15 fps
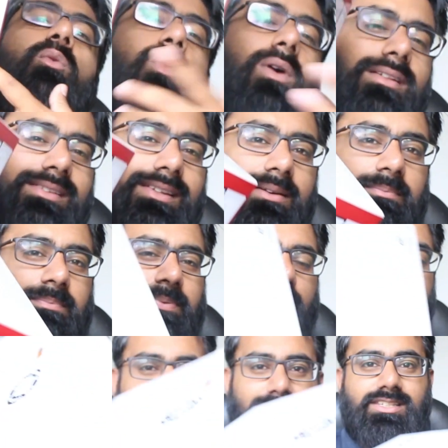Wasn't a
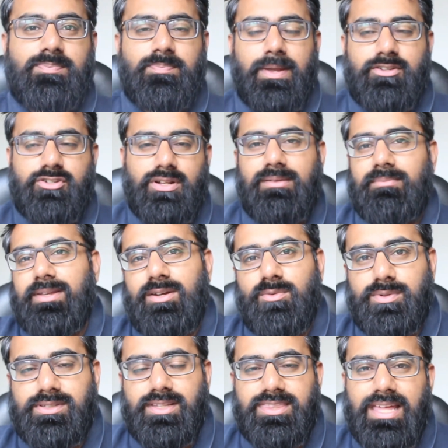great special. I mean, it
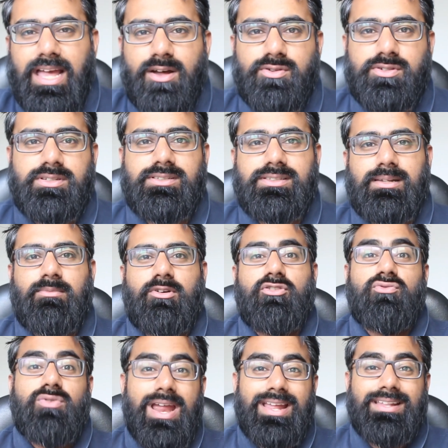was 1,000
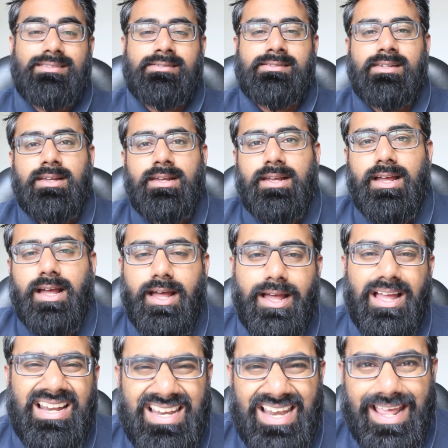somewhat rands
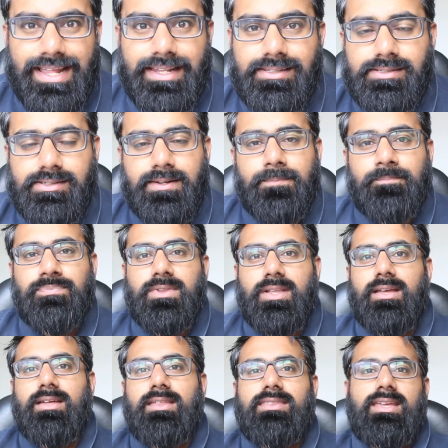less
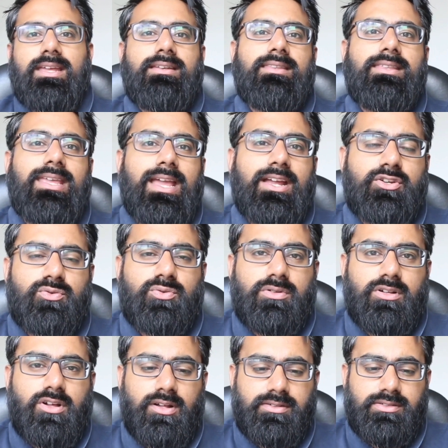than the
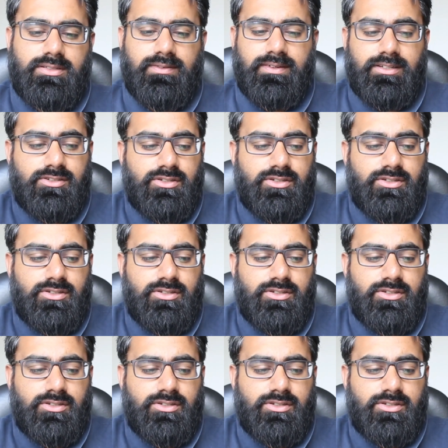actual cost of it.